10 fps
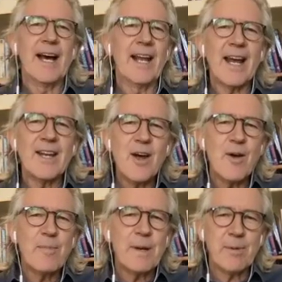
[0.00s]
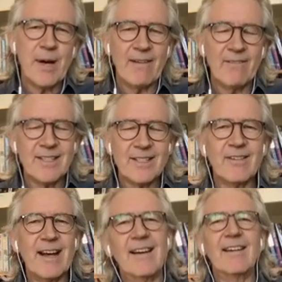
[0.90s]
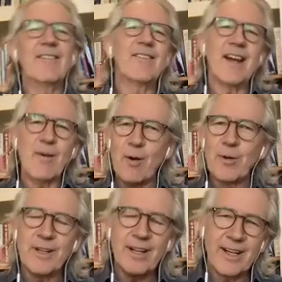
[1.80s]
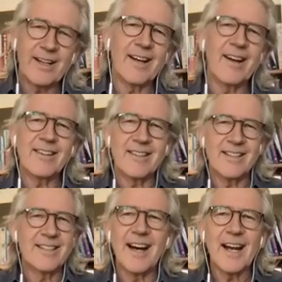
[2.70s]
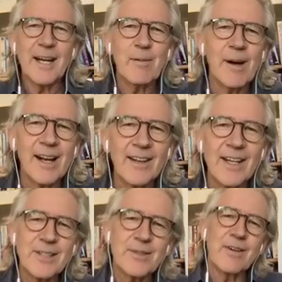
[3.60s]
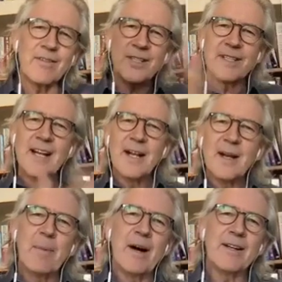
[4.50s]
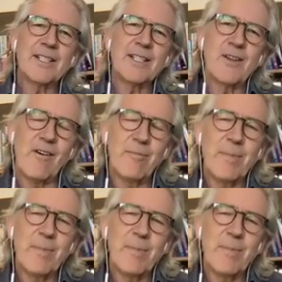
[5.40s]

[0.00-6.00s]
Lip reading: And I know people have this sort of, oh, they're old and they're going to die anyway, and they sort of just pass it off.